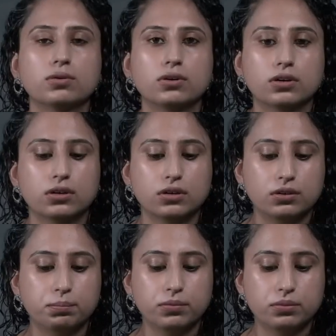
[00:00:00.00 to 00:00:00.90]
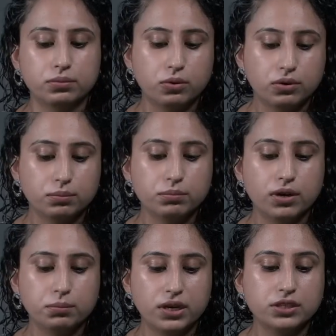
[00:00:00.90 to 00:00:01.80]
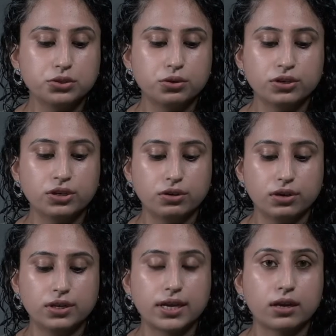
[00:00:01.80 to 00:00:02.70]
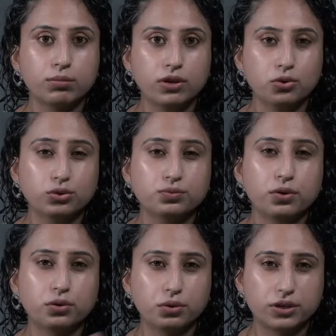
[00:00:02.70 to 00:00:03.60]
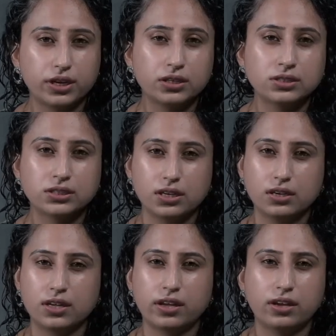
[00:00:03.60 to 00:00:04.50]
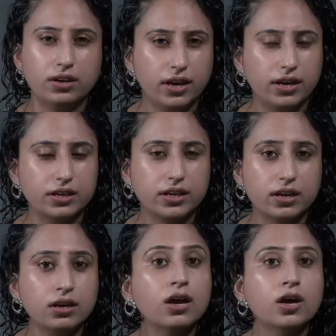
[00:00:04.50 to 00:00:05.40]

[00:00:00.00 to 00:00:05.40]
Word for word: uh, co Melange coconut oil can be used for cooking, skincare, hair care.